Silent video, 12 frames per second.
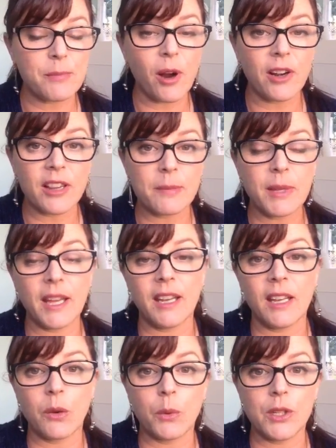part at the
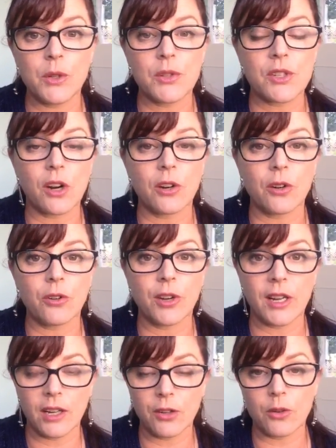beginning when you start
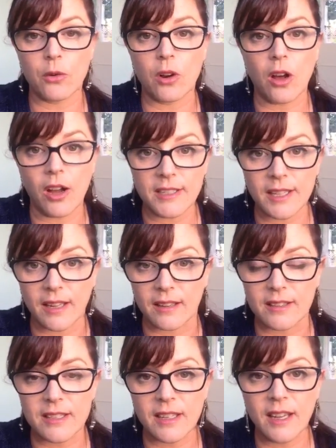creating your own
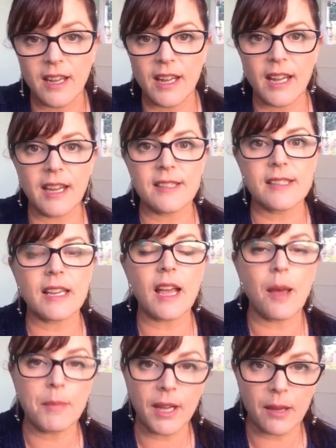content, is
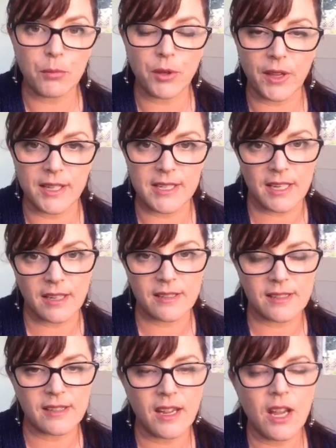coming up with
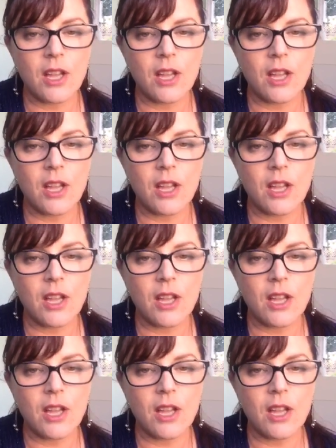ideas.